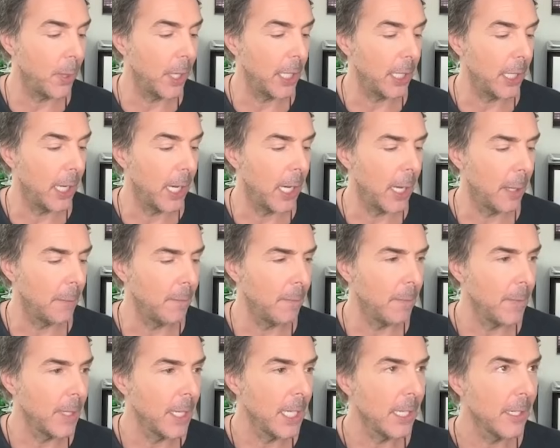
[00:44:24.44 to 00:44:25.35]
but
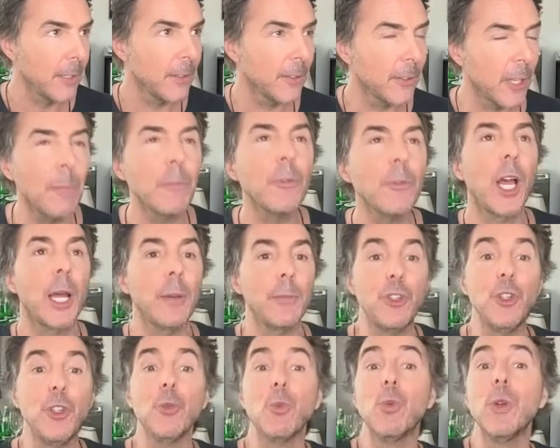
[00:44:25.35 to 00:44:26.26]
um,
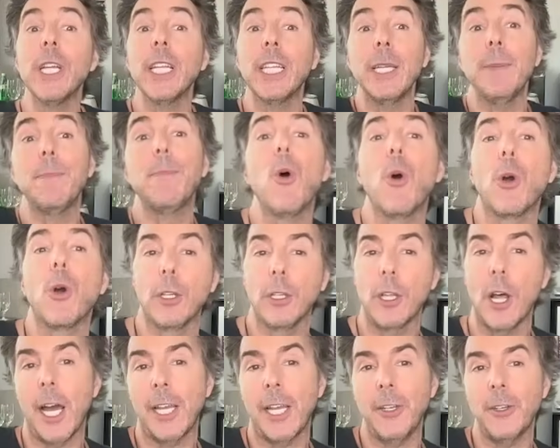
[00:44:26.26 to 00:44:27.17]
sometimes you really pour a
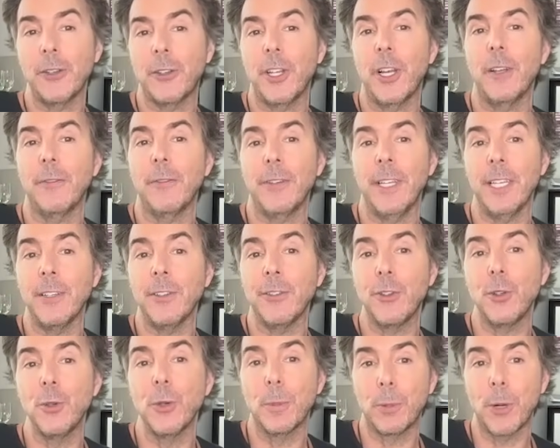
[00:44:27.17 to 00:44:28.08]
lot of yourself
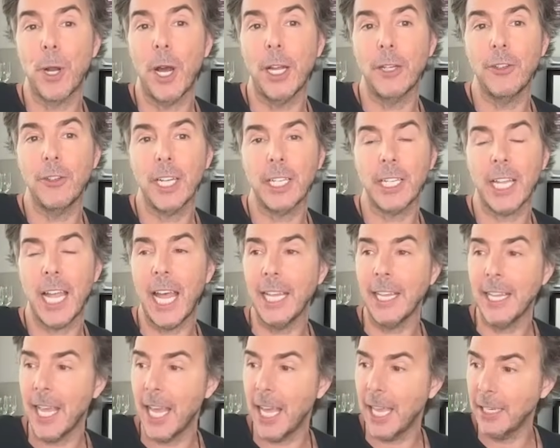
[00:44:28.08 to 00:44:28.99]
into a project
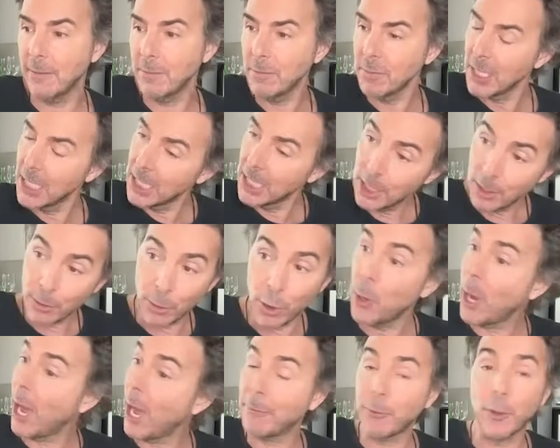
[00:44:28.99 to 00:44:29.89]
and then yep
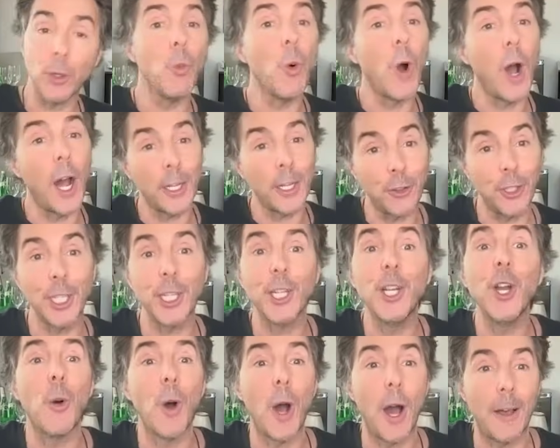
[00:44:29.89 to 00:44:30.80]
you have to watch it
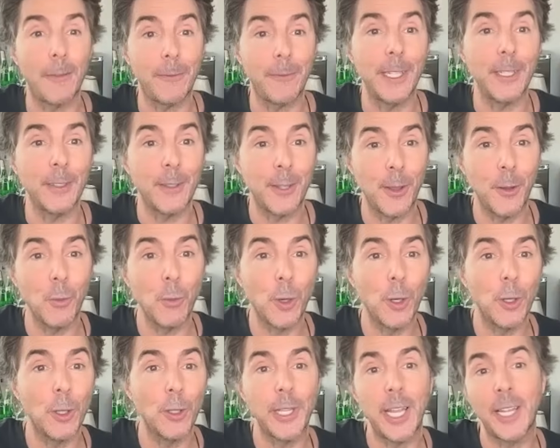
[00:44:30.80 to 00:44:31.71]
go off into the
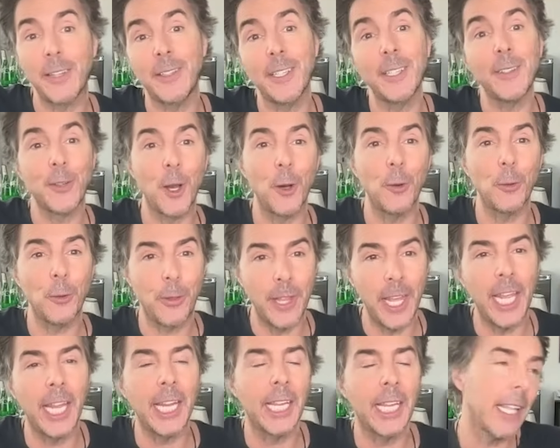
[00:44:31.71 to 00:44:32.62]
world as its own
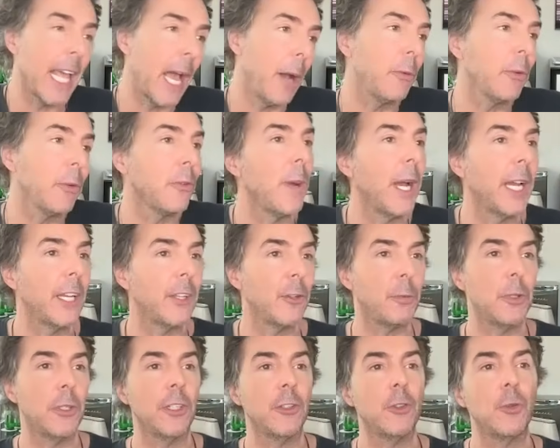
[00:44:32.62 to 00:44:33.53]
thing. And that was my
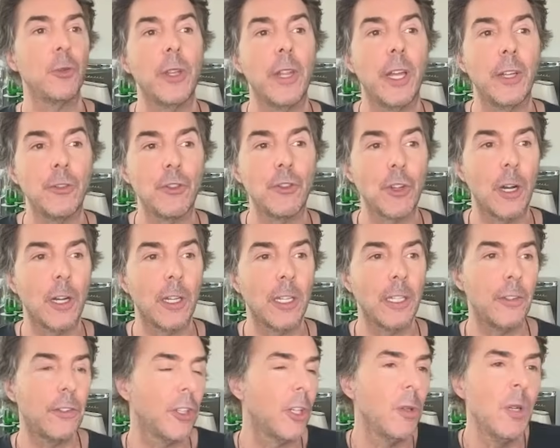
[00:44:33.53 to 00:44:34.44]
experience with
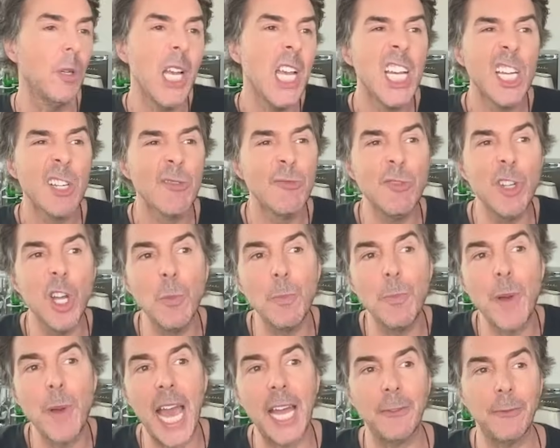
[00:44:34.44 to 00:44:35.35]
Uncharted. So no
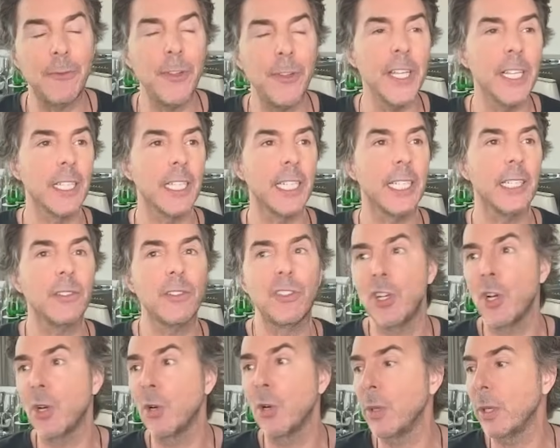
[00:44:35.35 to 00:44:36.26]
bad
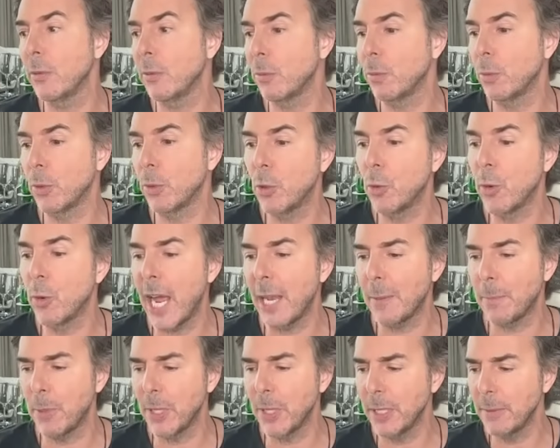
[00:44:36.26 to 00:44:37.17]
feelings, no
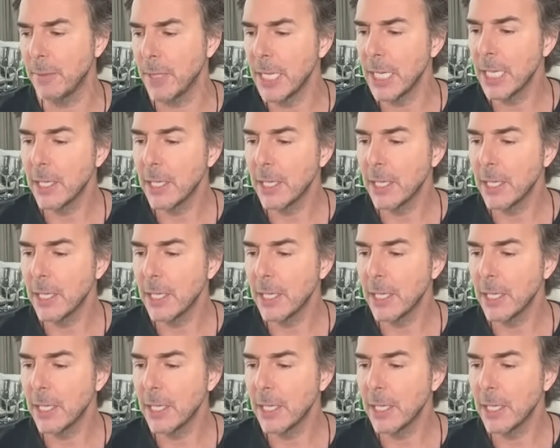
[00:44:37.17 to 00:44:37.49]
regret, but